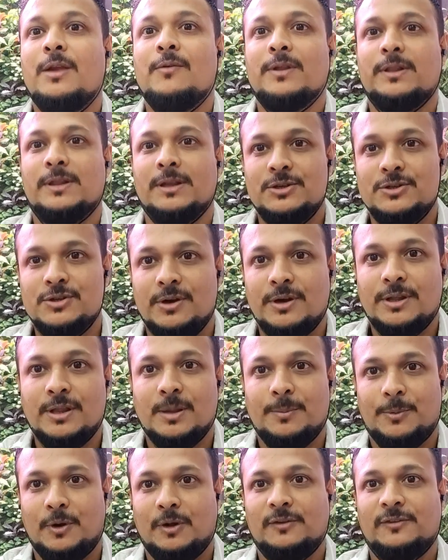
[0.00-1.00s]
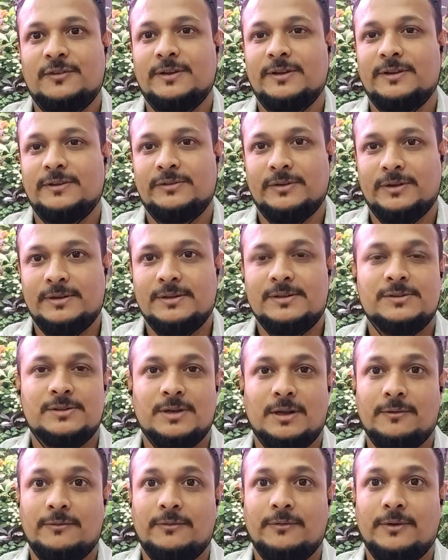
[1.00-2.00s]
kid was injured in the process and
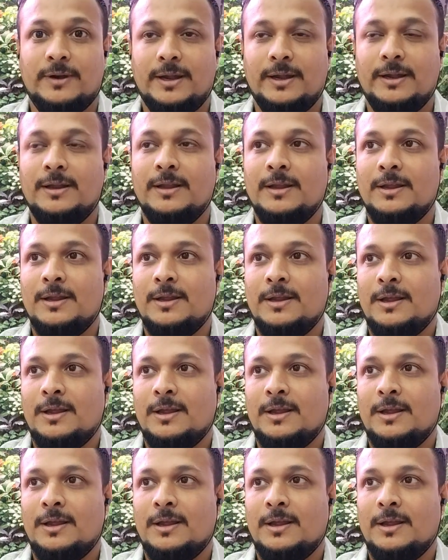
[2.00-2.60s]
stuff, right?